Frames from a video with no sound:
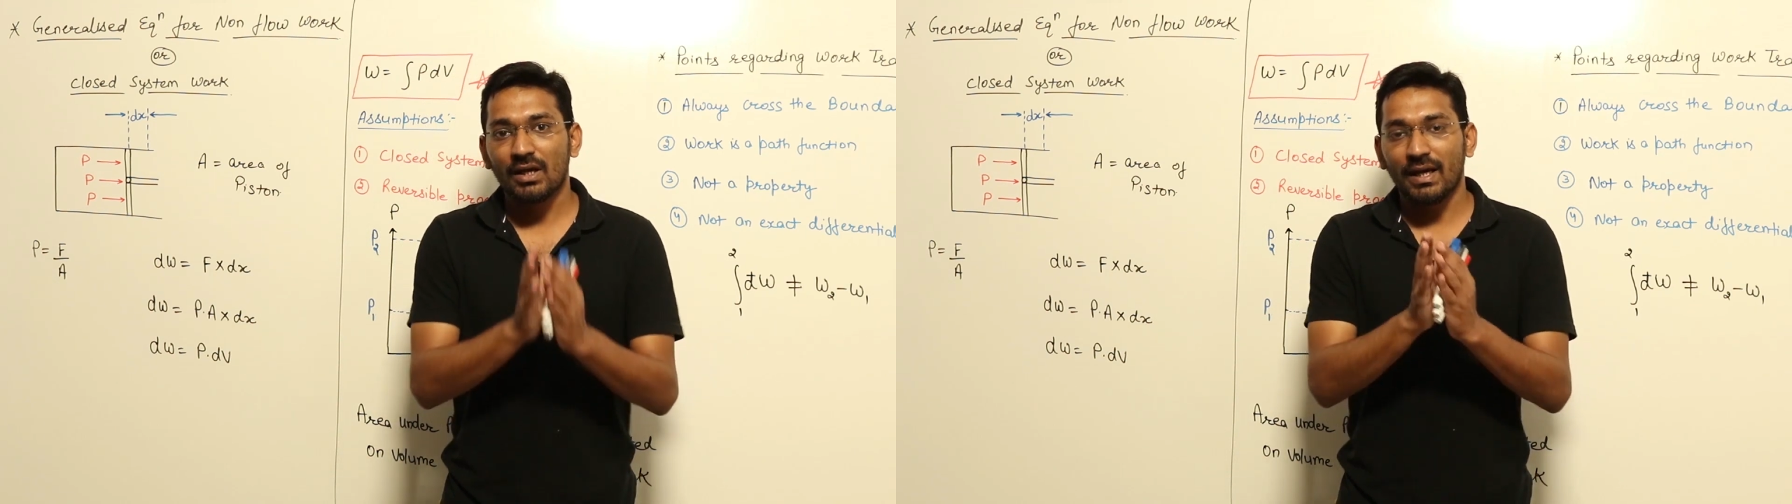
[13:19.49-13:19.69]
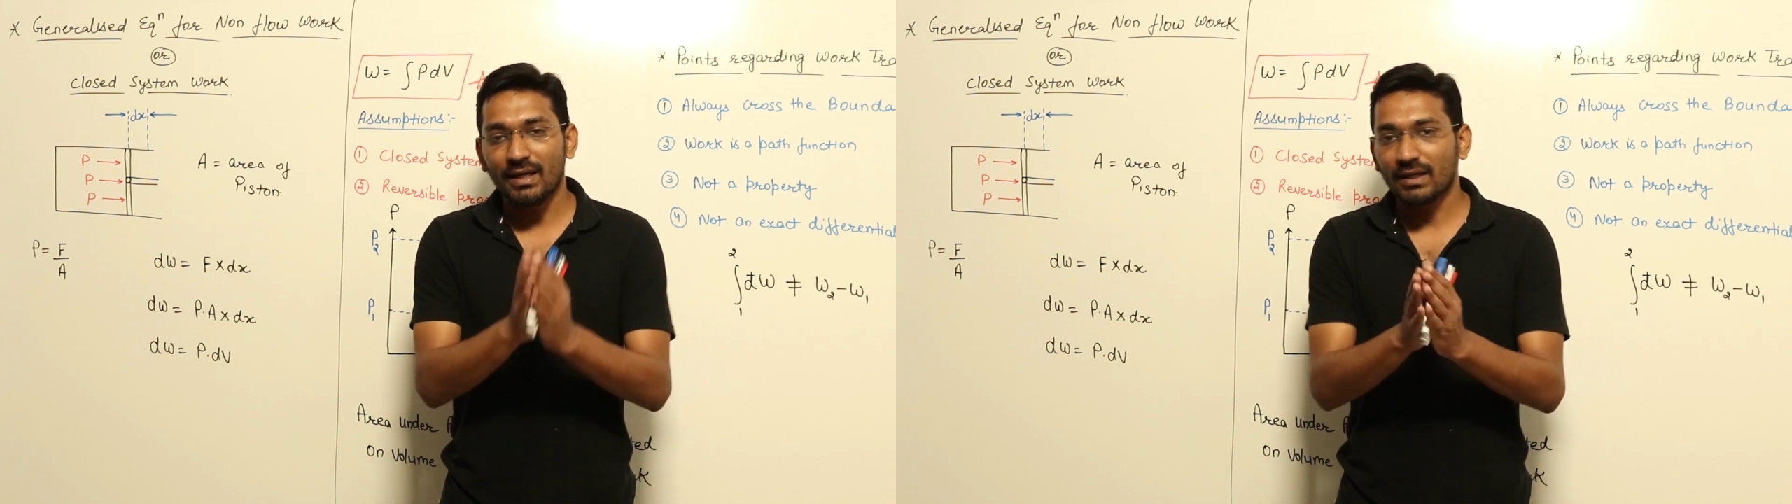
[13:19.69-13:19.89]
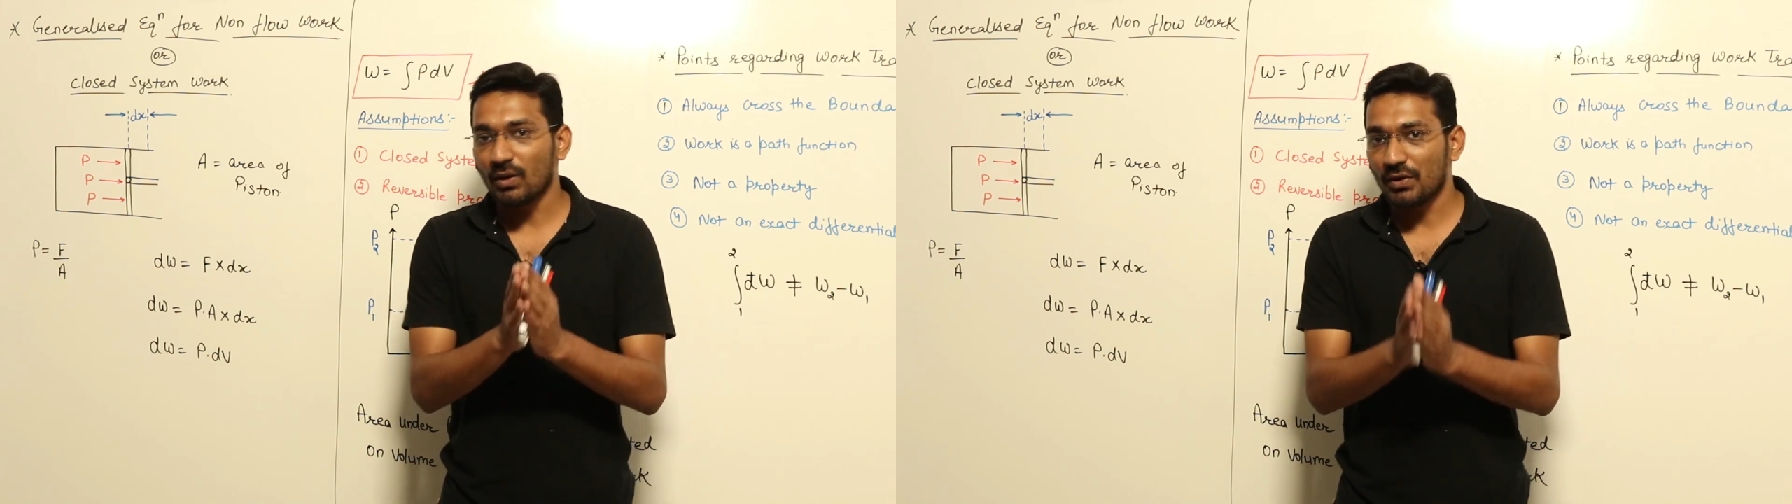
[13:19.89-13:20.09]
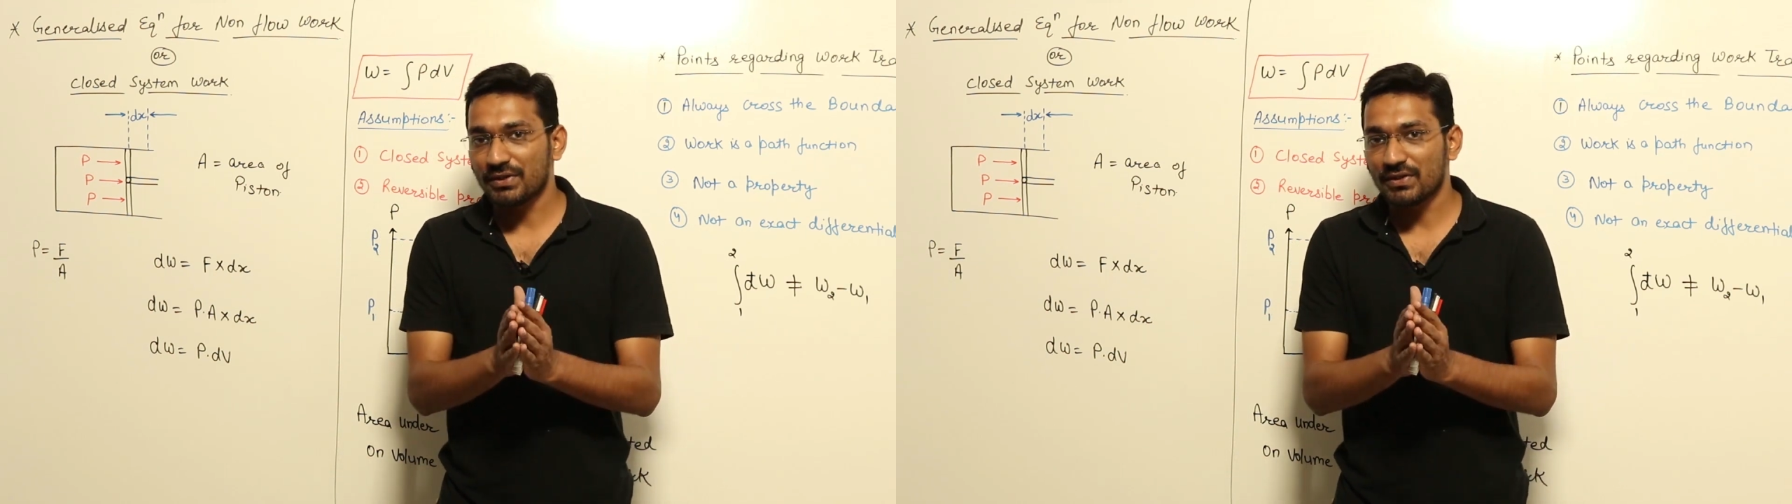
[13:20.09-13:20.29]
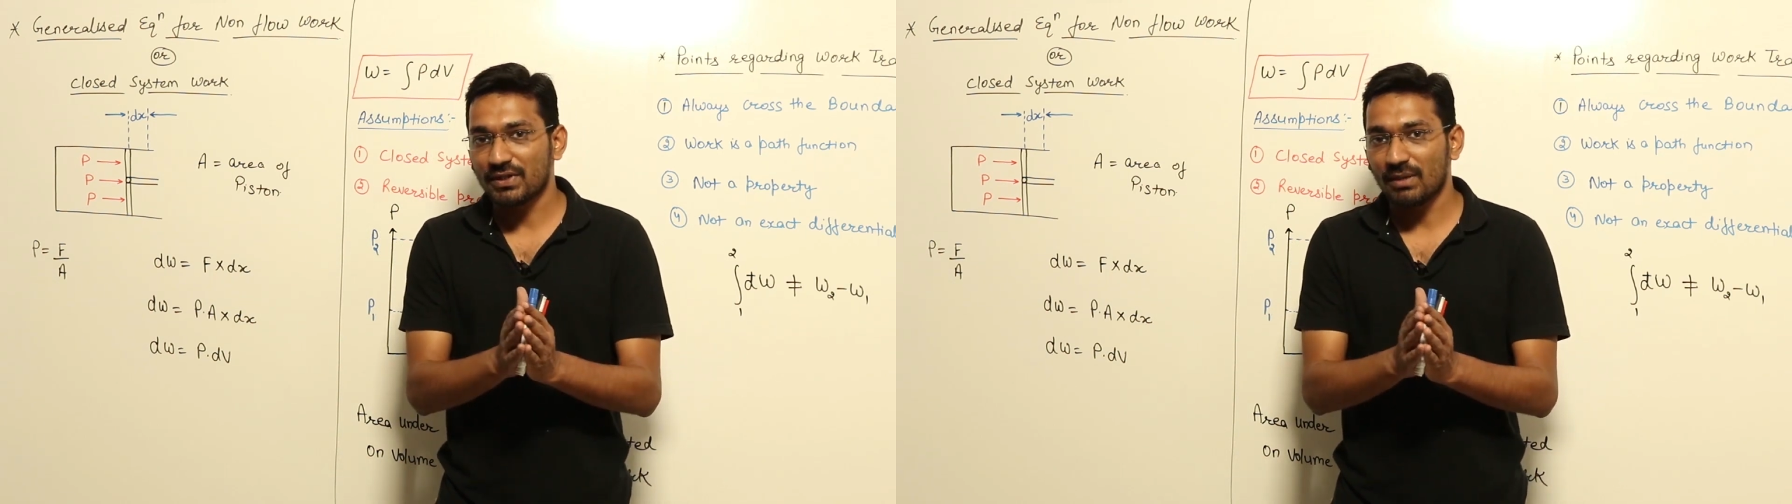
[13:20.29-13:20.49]
In a closed
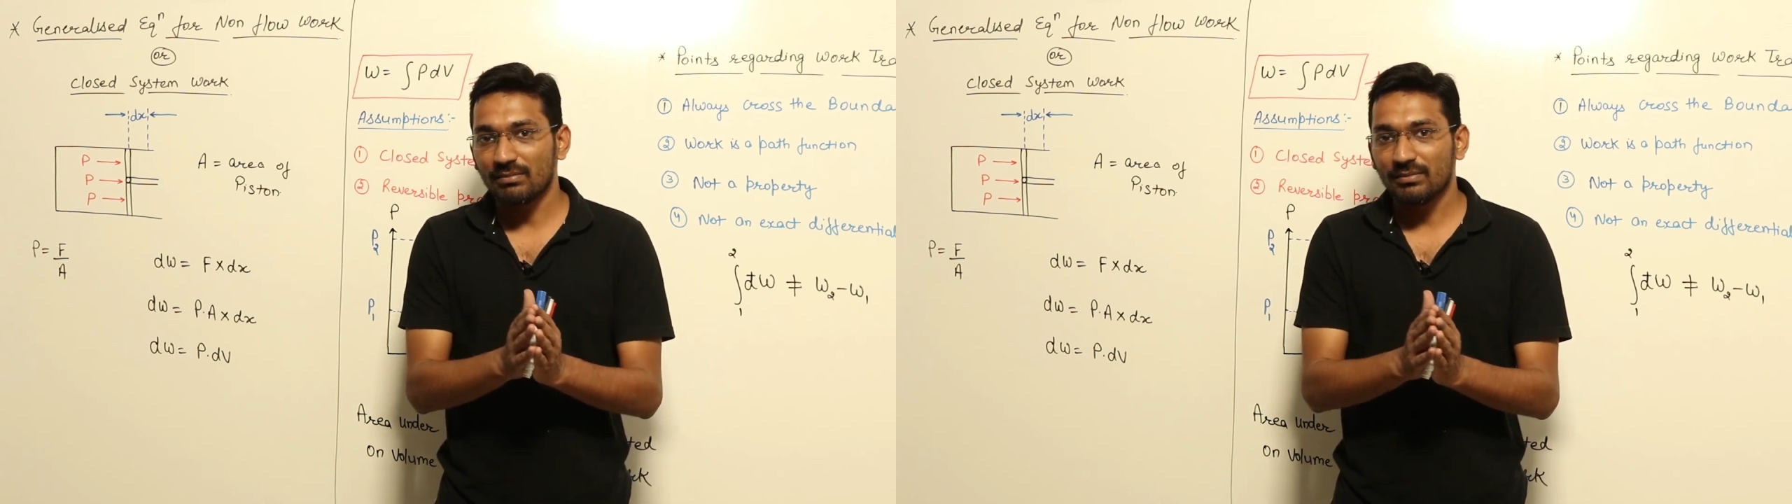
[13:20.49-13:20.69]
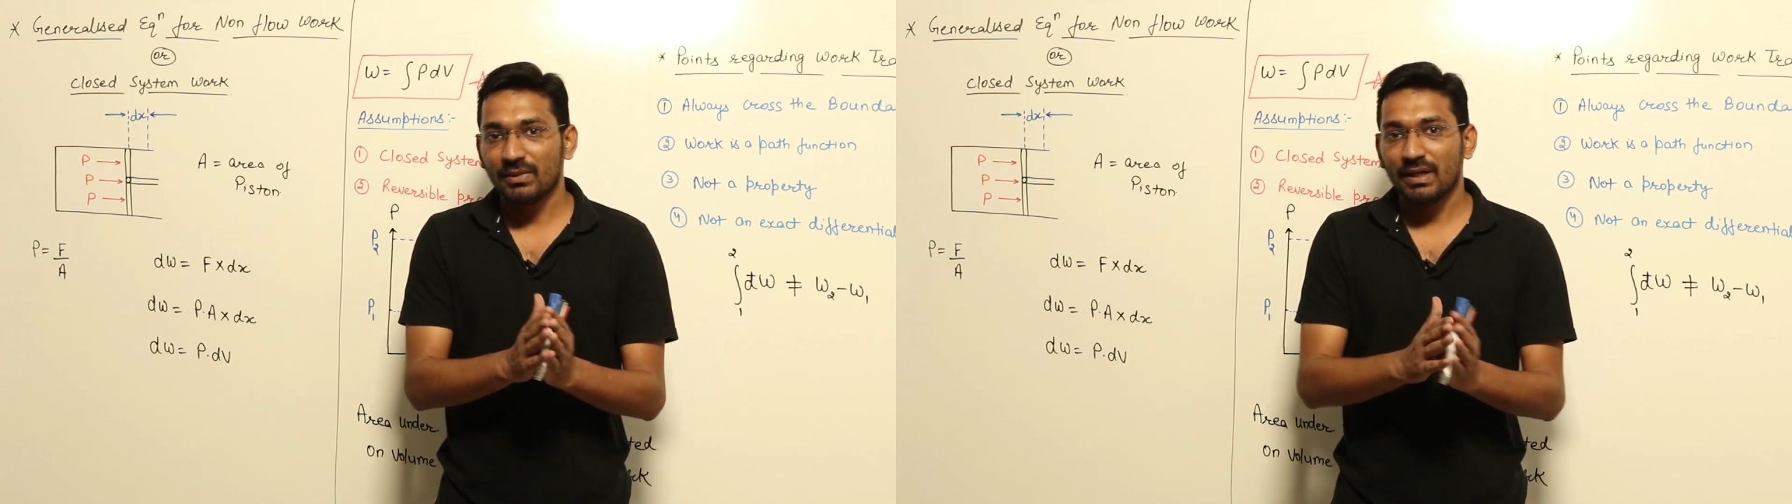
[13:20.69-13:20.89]
system,